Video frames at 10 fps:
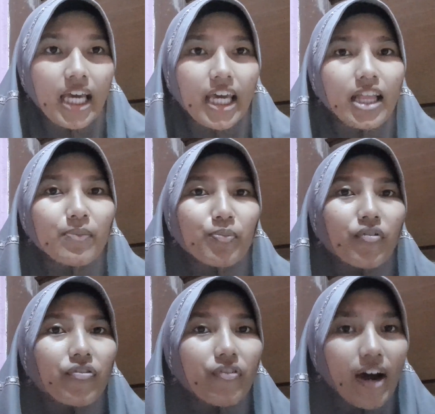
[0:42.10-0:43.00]
It
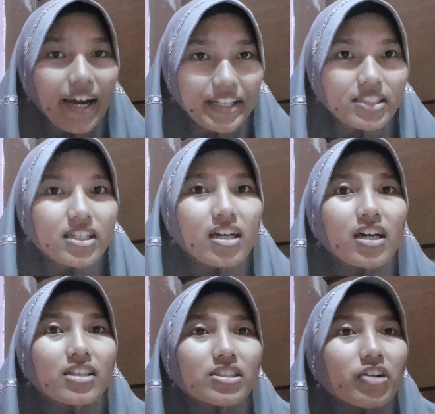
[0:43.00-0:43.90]
provides
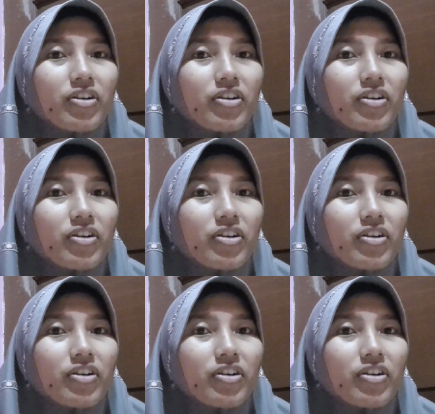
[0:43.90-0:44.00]
the